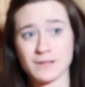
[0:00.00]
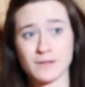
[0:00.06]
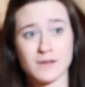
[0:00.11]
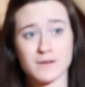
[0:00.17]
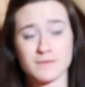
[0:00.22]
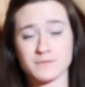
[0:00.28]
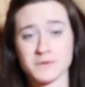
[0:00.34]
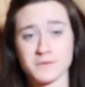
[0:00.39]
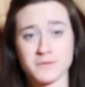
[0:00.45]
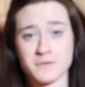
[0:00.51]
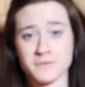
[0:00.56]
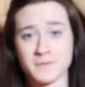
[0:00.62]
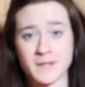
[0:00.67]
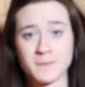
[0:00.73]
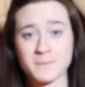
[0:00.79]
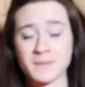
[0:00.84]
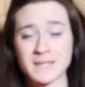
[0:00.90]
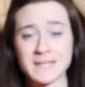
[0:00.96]
I loved the
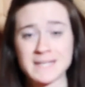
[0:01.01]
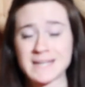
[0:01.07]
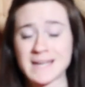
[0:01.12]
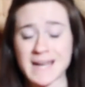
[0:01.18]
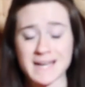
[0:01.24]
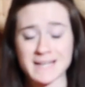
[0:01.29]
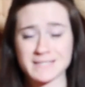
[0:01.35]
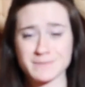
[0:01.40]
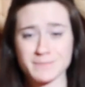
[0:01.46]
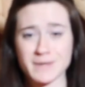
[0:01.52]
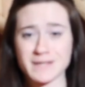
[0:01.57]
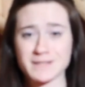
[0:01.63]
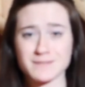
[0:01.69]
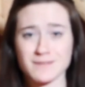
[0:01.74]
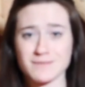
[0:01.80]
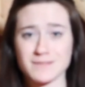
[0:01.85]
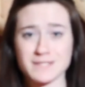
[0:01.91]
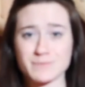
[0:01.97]
family
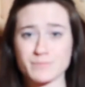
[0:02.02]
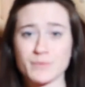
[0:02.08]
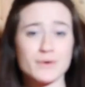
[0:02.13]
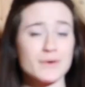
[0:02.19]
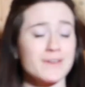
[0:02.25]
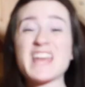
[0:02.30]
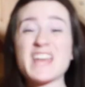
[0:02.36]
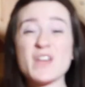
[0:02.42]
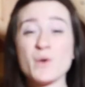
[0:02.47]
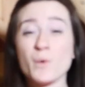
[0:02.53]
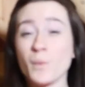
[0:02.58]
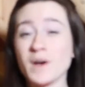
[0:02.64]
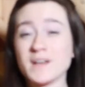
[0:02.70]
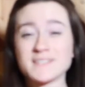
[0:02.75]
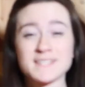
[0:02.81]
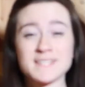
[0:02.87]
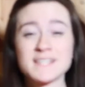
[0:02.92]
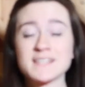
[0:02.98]
aspects of this book. It
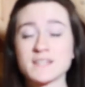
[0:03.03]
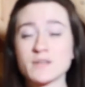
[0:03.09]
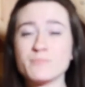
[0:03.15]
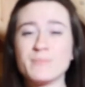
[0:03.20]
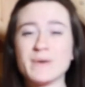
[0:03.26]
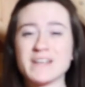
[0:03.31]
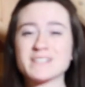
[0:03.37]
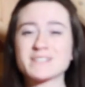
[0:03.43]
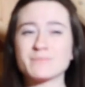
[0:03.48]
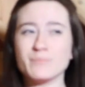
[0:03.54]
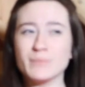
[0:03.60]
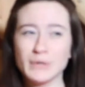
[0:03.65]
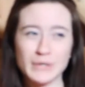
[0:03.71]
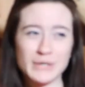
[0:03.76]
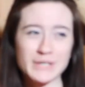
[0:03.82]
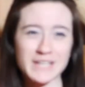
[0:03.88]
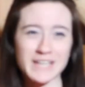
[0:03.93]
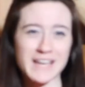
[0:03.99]
wasn't the best
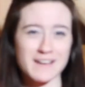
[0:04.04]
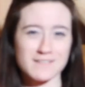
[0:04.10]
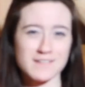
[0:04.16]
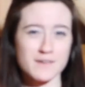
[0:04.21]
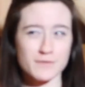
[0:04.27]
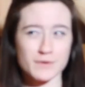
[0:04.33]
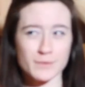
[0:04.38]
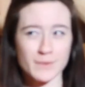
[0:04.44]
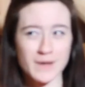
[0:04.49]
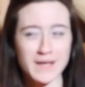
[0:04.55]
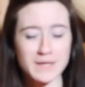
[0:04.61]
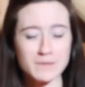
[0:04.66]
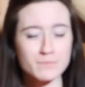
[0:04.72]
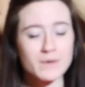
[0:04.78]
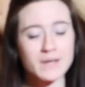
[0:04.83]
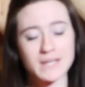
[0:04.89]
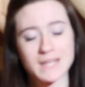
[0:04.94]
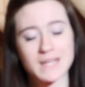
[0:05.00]
book I've ever
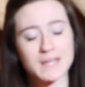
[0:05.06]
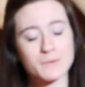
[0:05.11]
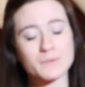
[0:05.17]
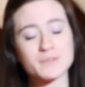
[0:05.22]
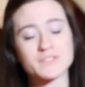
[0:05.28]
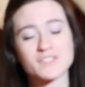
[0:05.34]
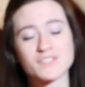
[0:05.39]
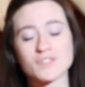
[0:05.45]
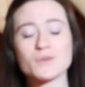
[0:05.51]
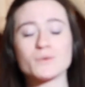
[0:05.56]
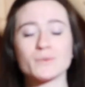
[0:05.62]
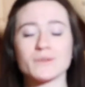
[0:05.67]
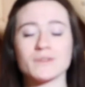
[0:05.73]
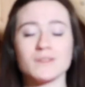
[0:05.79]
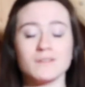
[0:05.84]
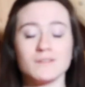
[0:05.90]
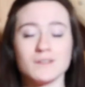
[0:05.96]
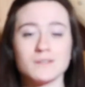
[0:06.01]
read, but it was still
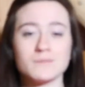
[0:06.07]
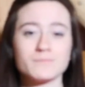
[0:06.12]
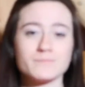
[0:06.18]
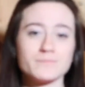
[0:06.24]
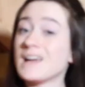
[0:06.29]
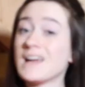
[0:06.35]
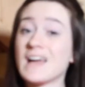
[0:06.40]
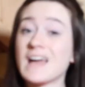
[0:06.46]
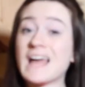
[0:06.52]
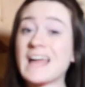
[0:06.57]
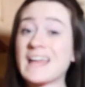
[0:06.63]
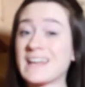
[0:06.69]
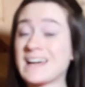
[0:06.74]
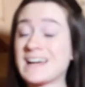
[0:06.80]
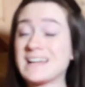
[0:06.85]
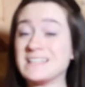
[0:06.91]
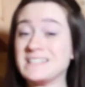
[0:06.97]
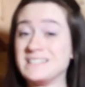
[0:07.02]
really good and
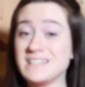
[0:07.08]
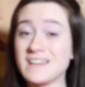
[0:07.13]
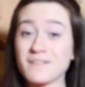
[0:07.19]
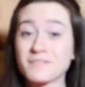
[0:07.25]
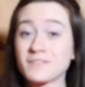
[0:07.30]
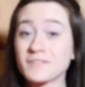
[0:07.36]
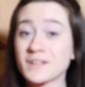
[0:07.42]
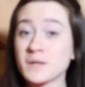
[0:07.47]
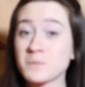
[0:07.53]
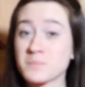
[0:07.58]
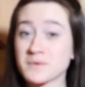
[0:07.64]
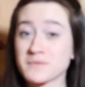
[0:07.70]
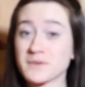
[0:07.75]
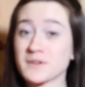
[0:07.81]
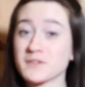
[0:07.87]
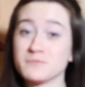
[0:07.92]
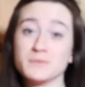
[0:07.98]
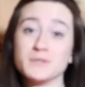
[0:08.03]
I definitely
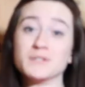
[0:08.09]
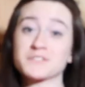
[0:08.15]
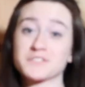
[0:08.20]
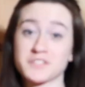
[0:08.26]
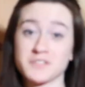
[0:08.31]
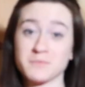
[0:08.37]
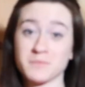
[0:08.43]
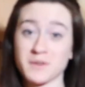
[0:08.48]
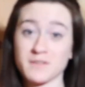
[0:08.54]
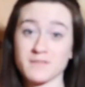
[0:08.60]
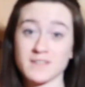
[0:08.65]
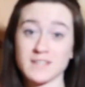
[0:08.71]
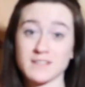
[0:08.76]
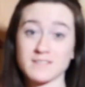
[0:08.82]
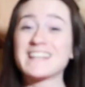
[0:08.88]
prefer the book to the movie.